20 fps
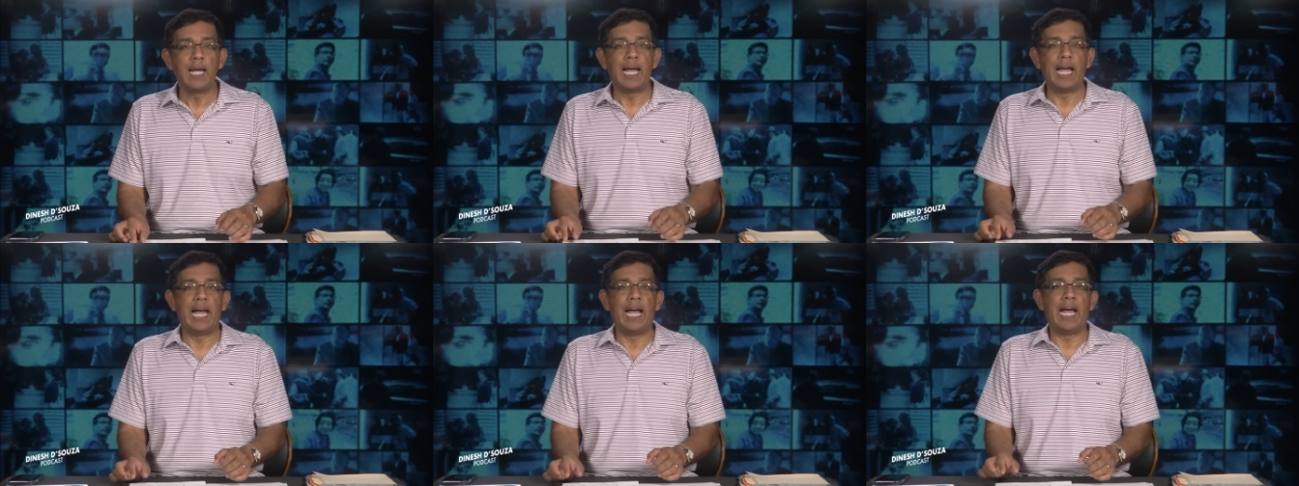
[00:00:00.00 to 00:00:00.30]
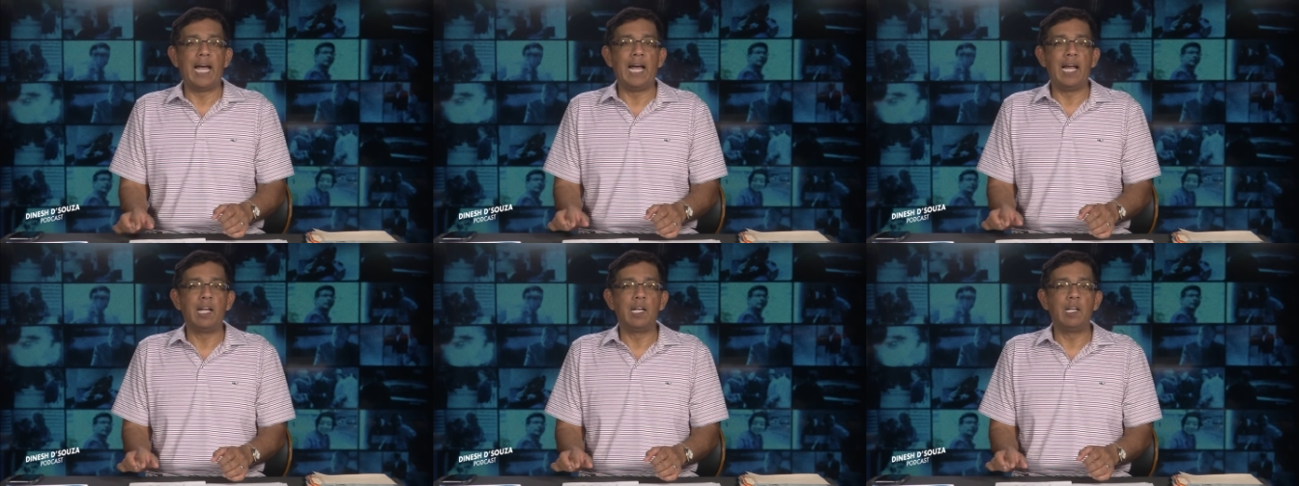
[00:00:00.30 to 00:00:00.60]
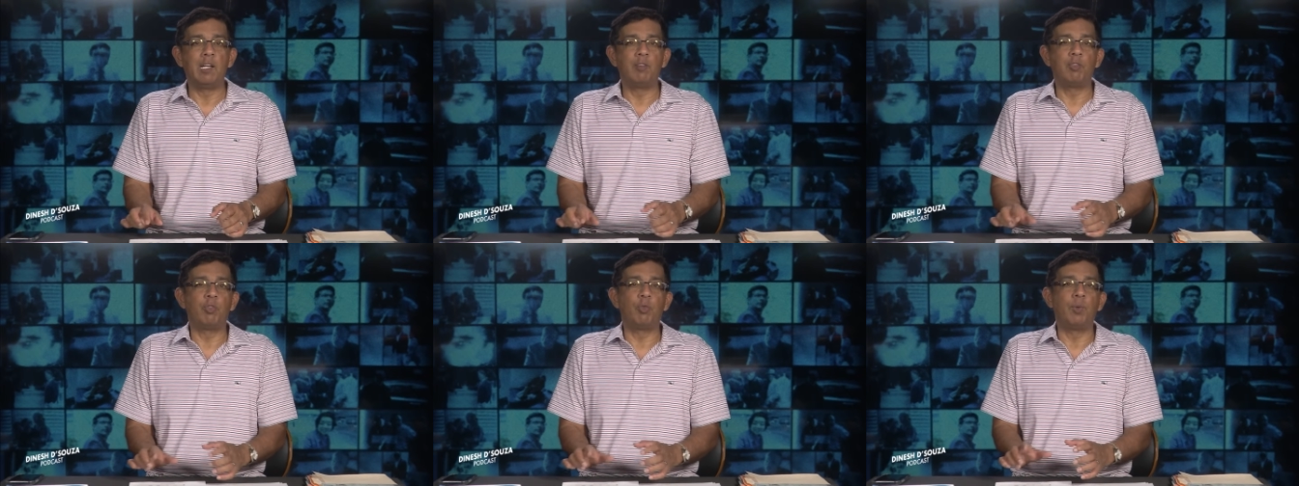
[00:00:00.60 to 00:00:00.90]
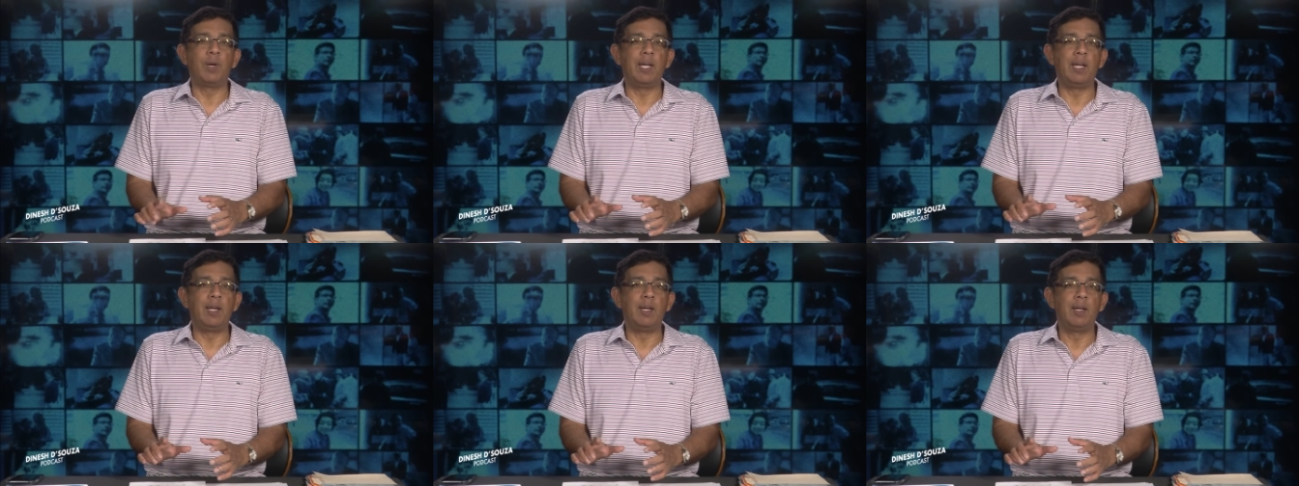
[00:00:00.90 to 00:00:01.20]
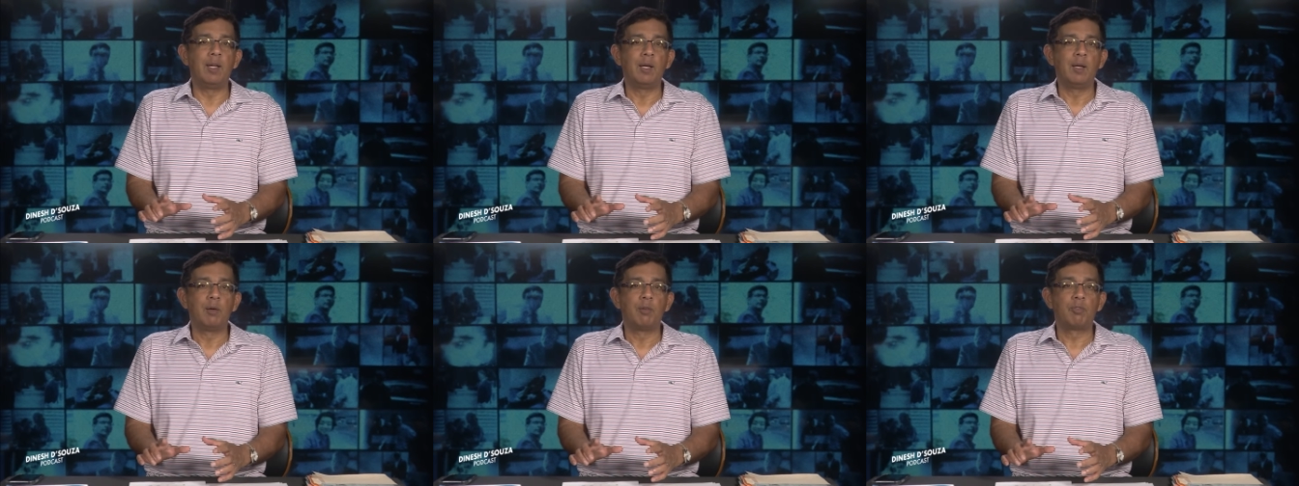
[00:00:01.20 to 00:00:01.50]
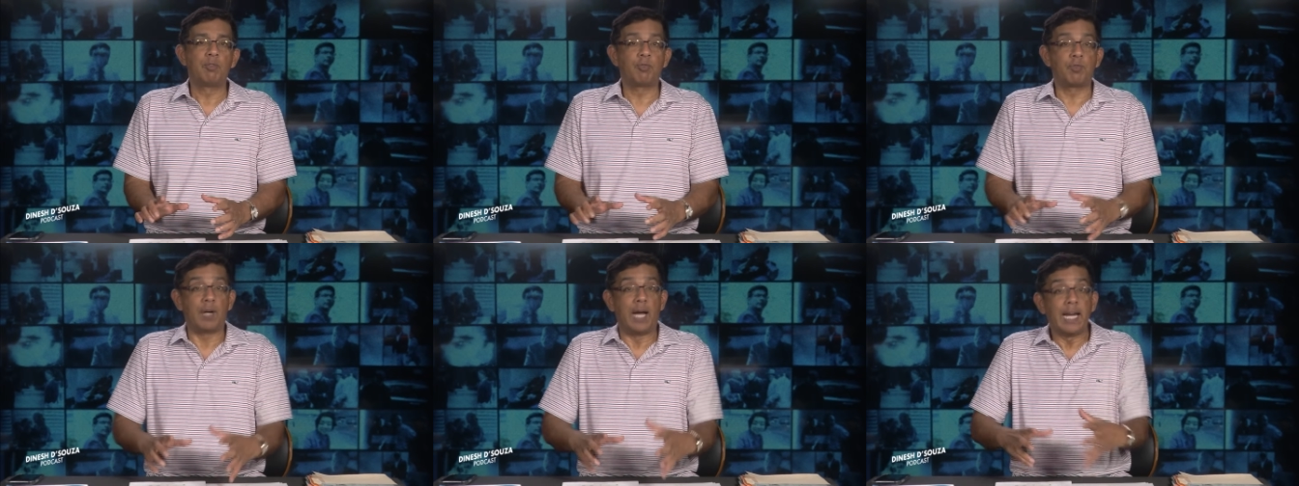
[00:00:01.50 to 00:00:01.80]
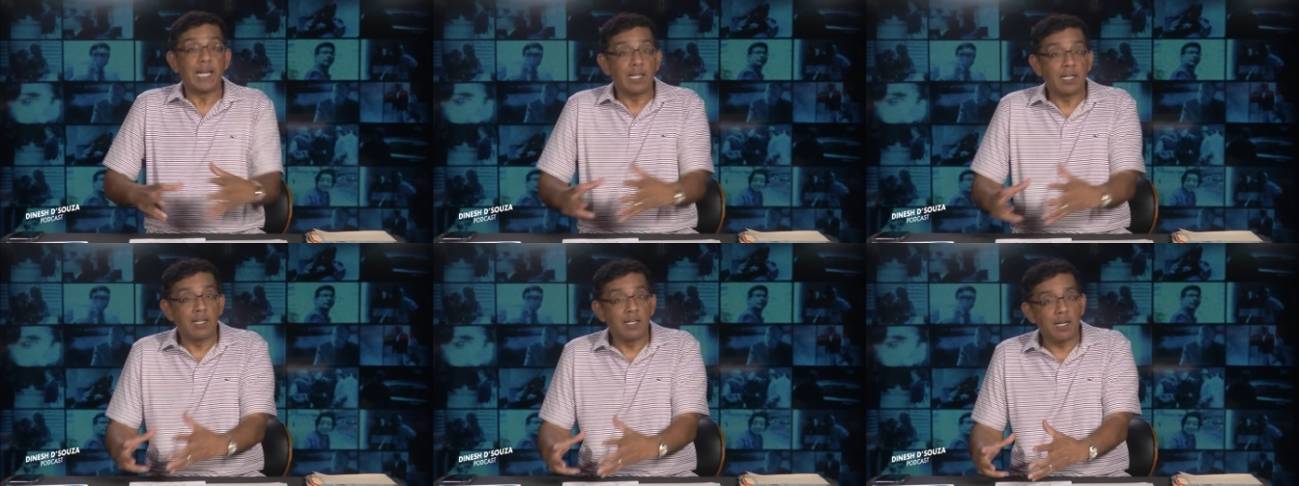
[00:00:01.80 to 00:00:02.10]
And if we
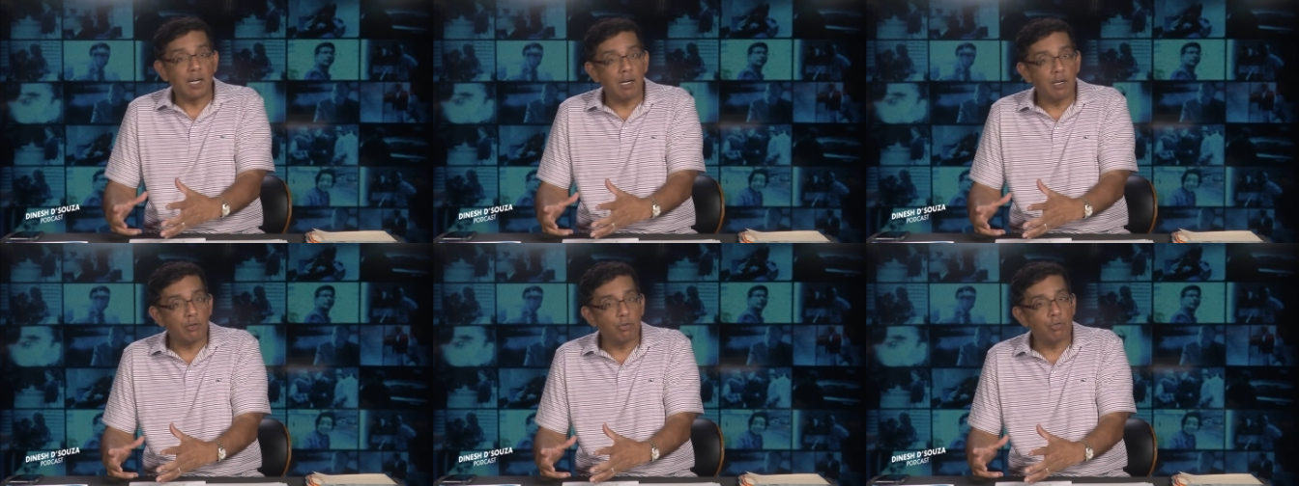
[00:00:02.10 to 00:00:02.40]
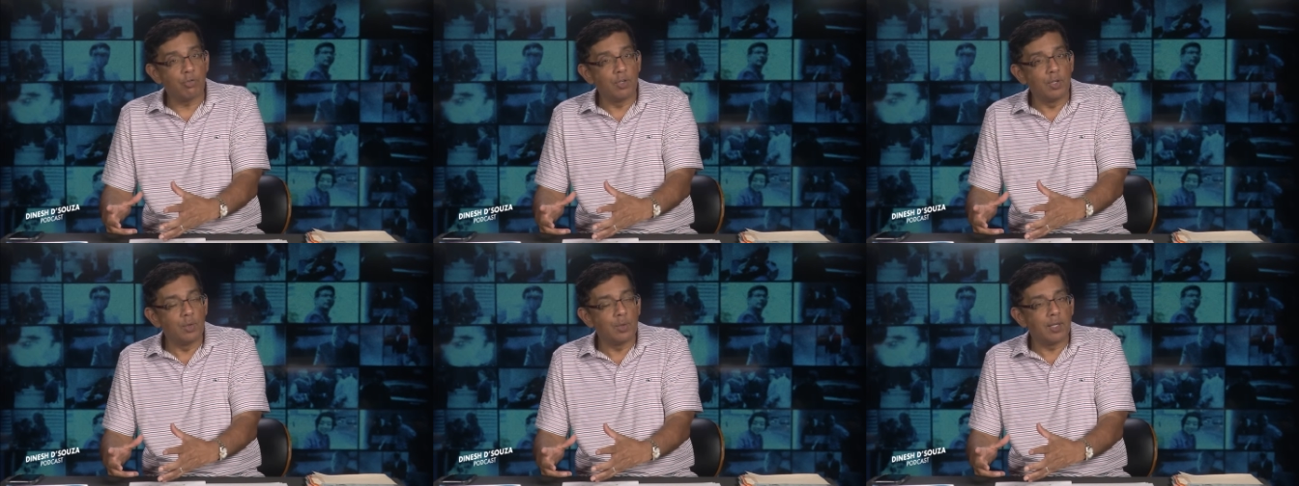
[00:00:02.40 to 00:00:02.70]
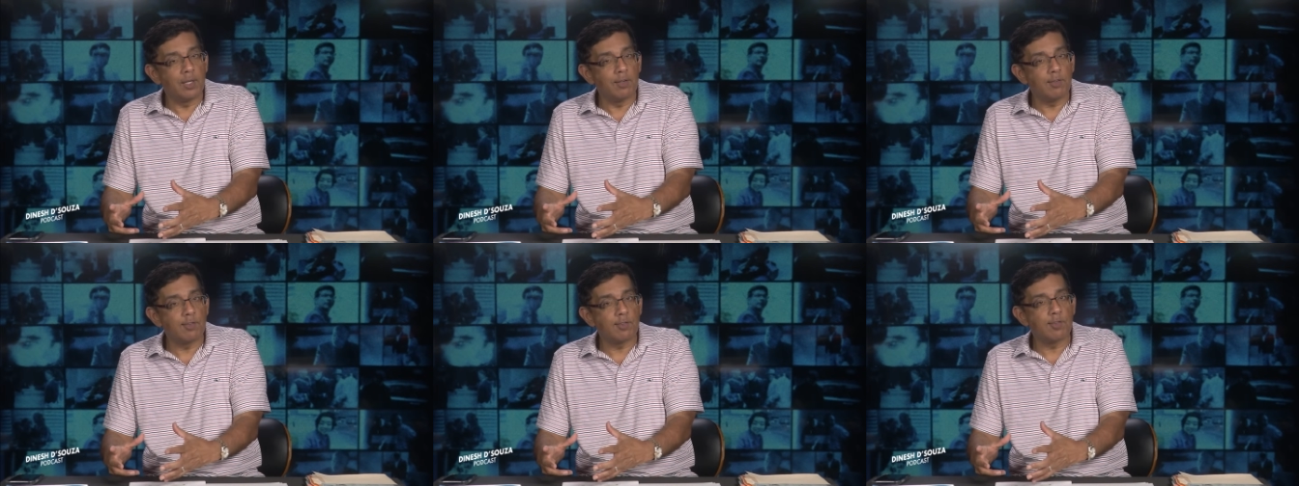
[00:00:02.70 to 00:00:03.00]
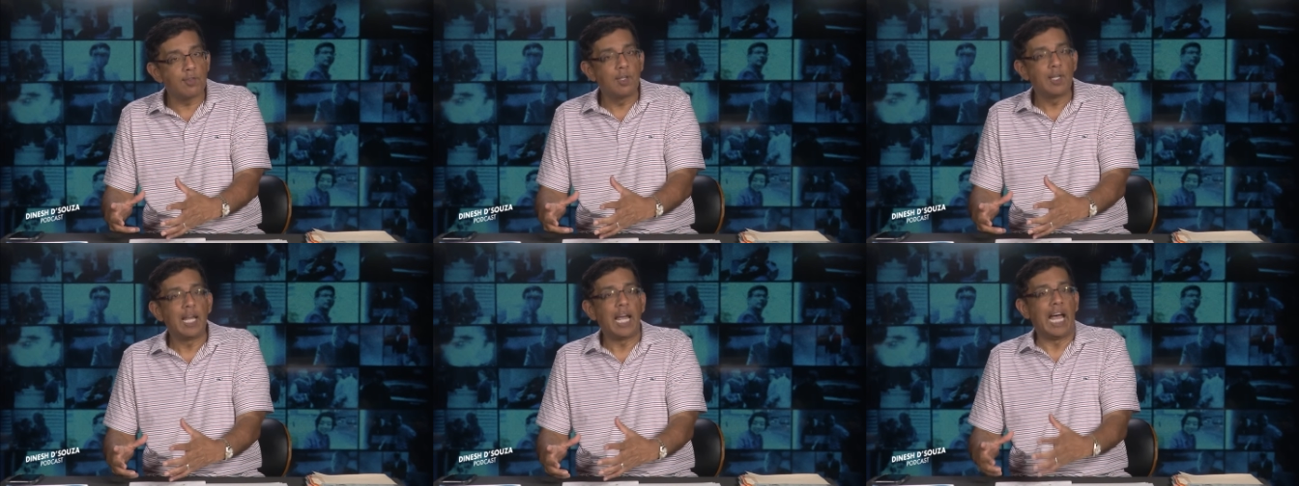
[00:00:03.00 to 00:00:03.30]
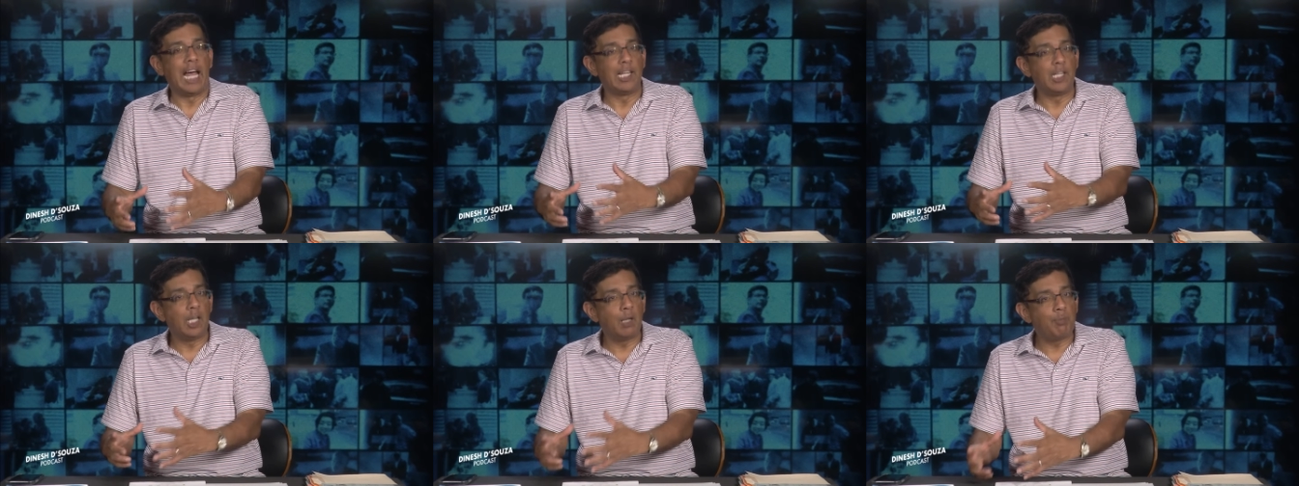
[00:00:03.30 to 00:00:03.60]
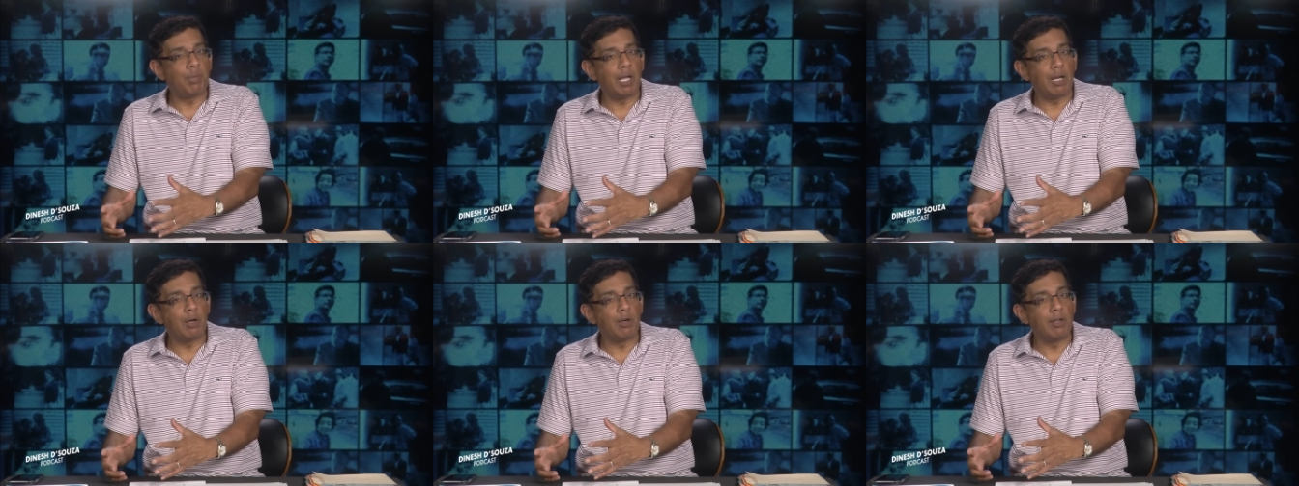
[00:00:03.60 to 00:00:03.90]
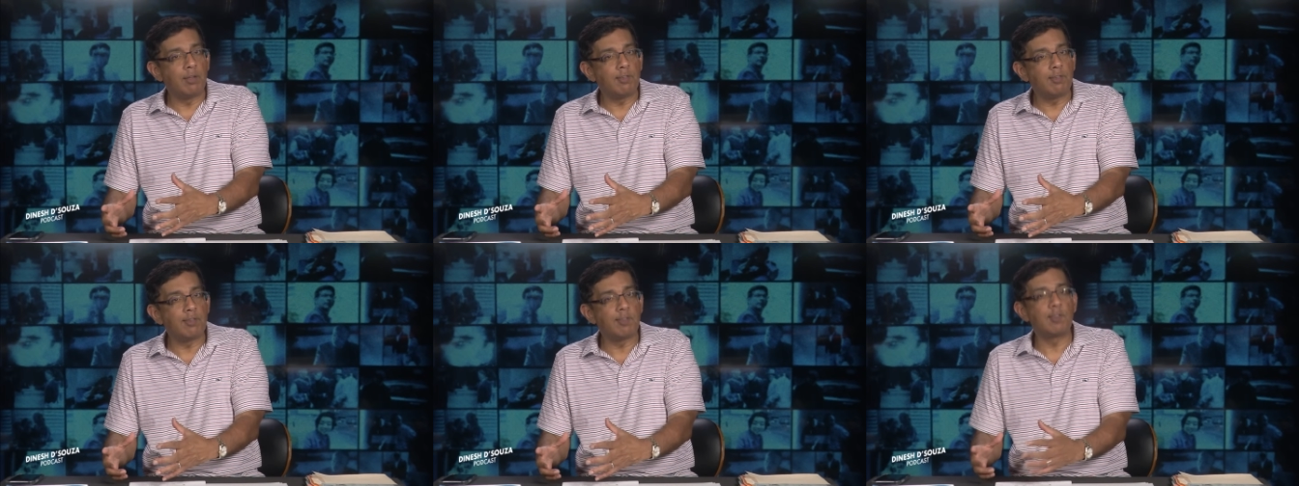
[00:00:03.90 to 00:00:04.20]
frighten our students and their
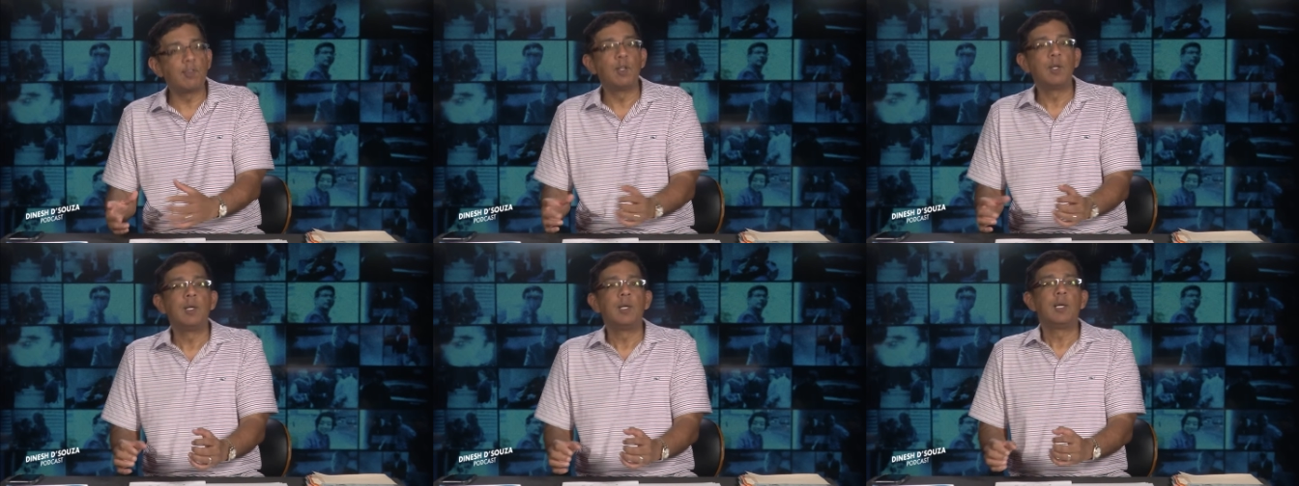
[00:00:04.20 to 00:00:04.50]
parents,